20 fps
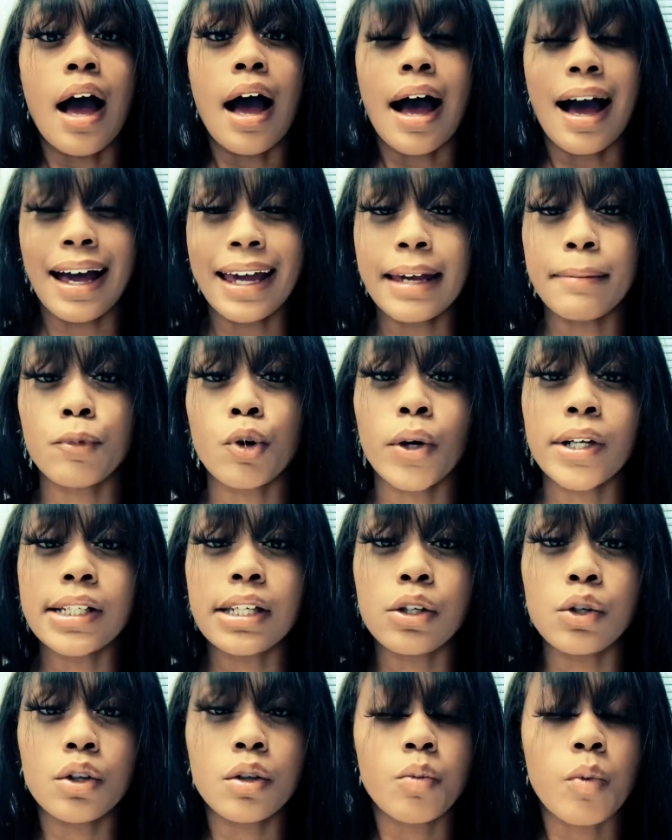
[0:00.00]
I am going to
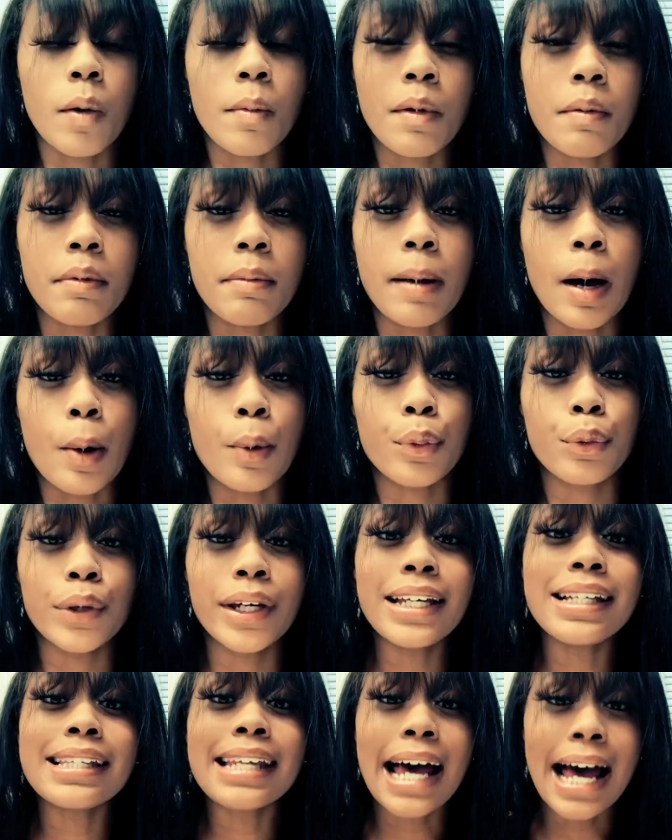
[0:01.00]
do the warm-up about
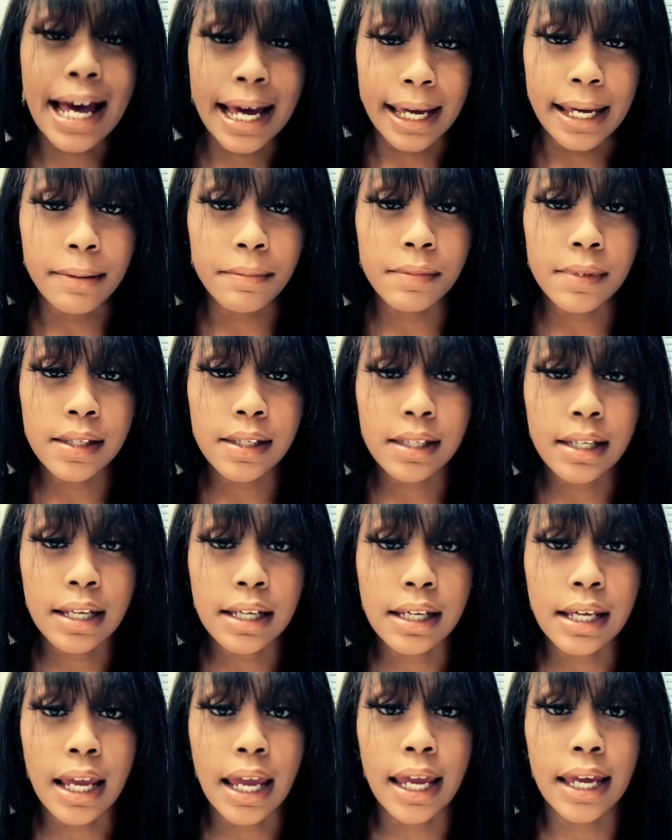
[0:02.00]
3 times
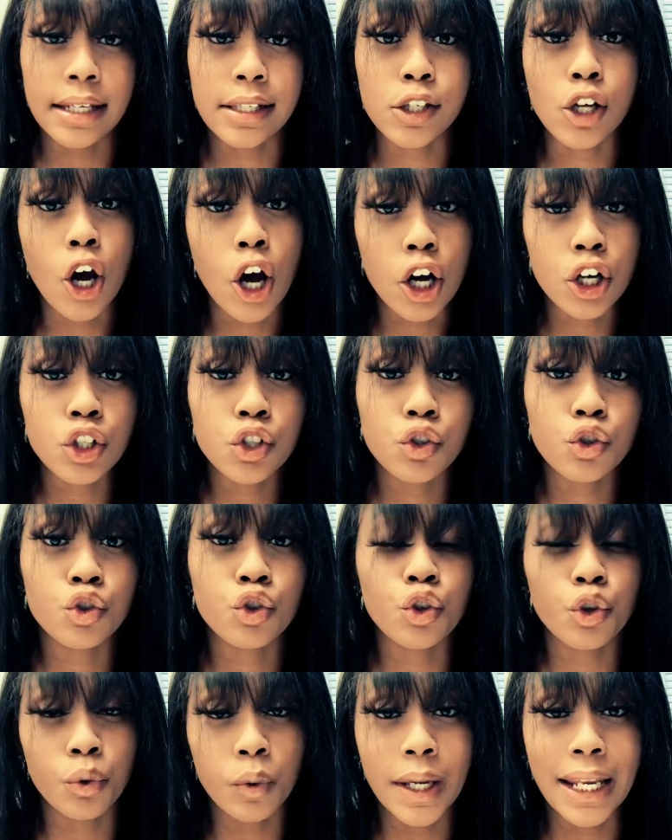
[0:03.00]
and talk
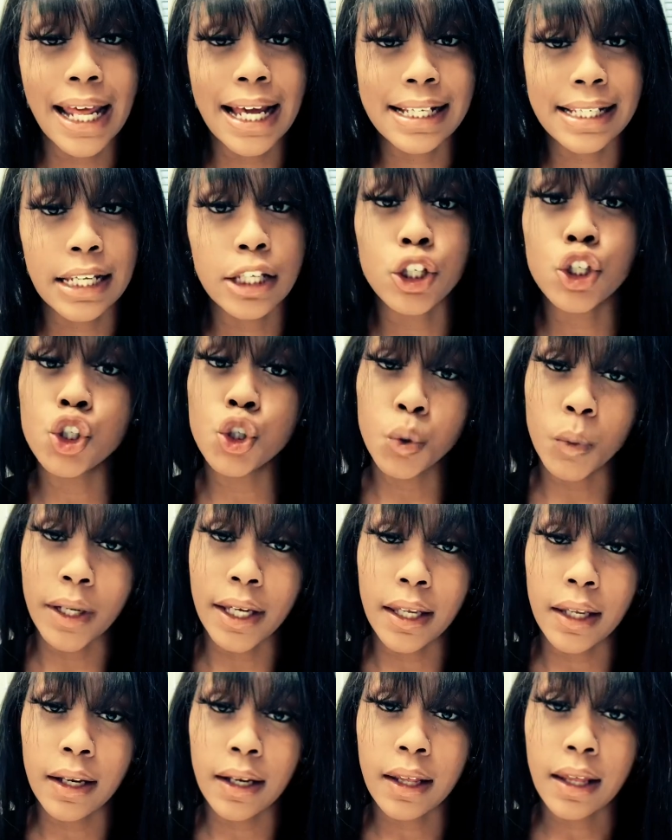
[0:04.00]
through it as I do
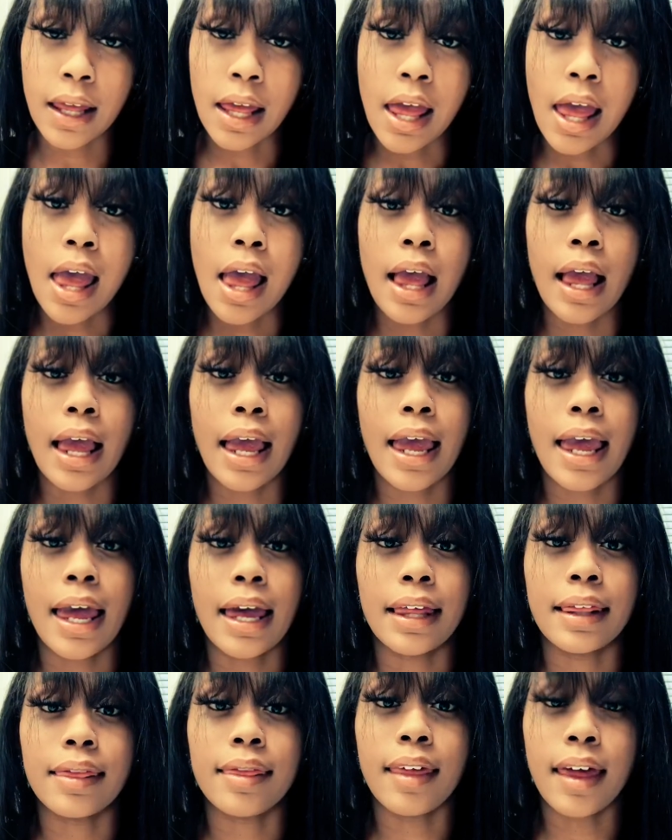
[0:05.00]
it,
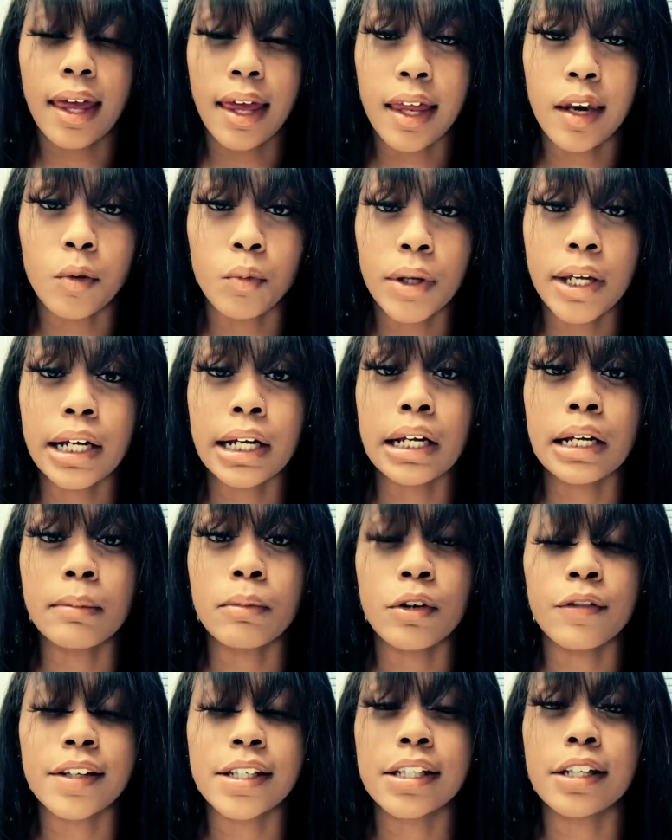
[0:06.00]
and then we are going to
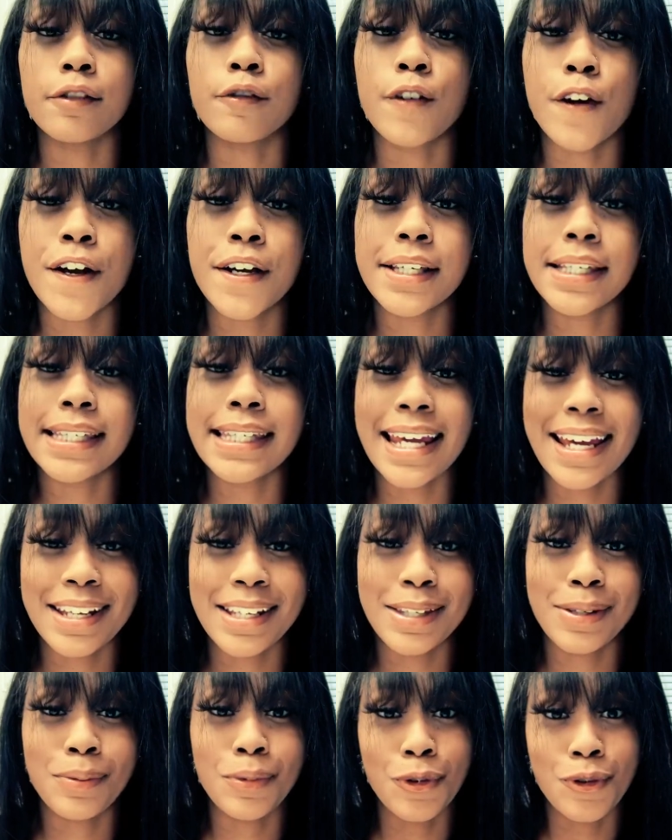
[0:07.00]
move into the first
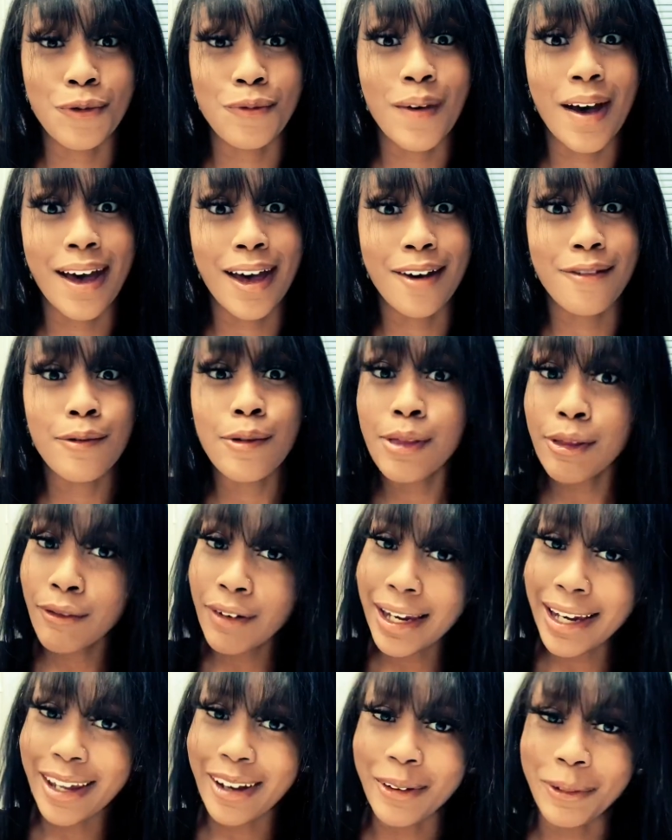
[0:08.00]
dance move of the
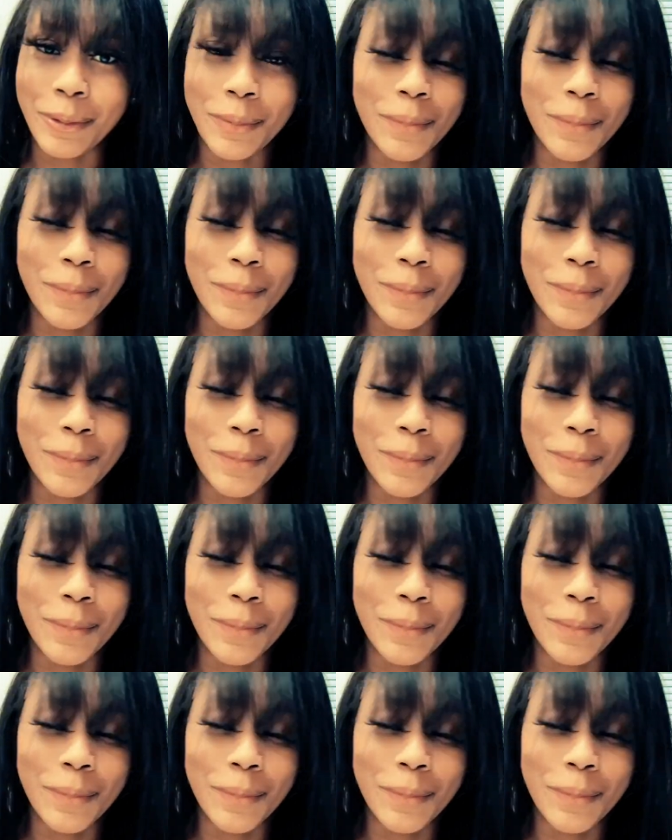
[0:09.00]
video.